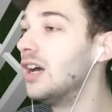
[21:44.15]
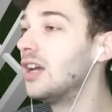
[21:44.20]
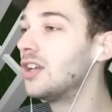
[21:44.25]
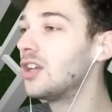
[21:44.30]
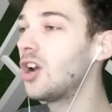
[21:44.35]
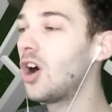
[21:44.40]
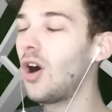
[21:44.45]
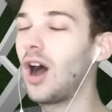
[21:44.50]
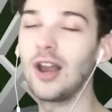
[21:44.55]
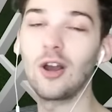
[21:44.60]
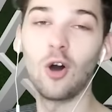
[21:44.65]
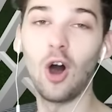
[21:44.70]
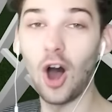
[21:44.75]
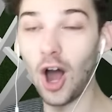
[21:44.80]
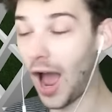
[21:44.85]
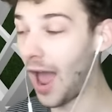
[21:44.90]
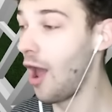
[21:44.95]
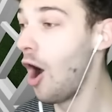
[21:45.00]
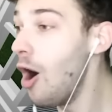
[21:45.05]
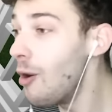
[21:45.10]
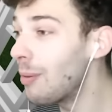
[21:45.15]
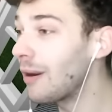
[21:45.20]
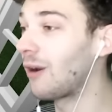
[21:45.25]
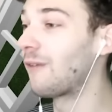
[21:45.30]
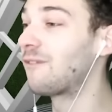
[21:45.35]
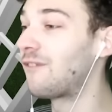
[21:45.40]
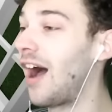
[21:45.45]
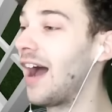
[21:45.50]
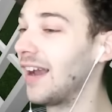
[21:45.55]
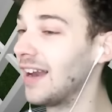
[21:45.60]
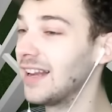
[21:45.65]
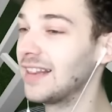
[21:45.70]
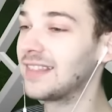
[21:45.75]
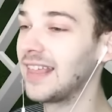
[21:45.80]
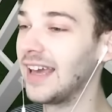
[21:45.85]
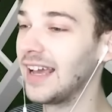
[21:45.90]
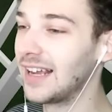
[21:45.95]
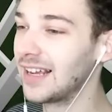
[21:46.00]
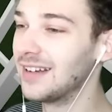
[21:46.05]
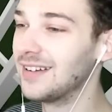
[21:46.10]
You know, I don't. I hope I don't find
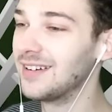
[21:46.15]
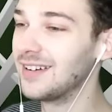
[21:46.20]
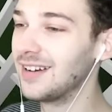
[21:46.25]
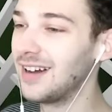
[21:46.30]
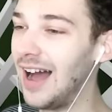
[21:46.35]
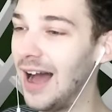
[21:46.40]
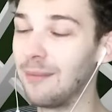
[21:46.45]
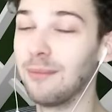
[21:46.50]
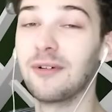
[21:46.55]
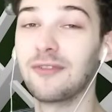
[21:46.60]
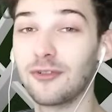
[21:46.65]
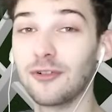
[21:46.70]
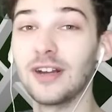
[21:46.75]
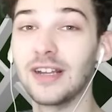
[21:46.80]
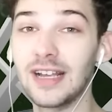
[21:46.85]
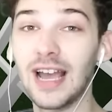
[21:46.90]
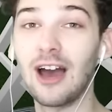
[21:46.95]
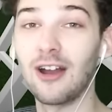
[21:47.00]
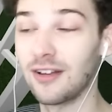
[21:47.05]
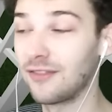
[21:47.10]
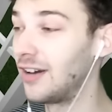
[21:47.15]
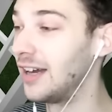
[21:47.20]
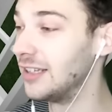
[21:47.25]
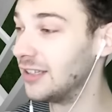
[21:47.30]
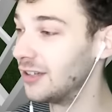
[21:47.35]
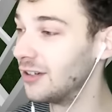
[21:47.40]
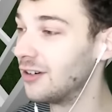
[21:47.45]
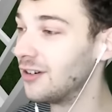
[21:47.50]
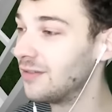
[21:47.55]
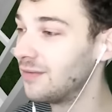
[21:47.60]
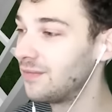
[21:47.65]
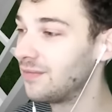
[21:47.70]
anything. I'm gonna freak out if I do.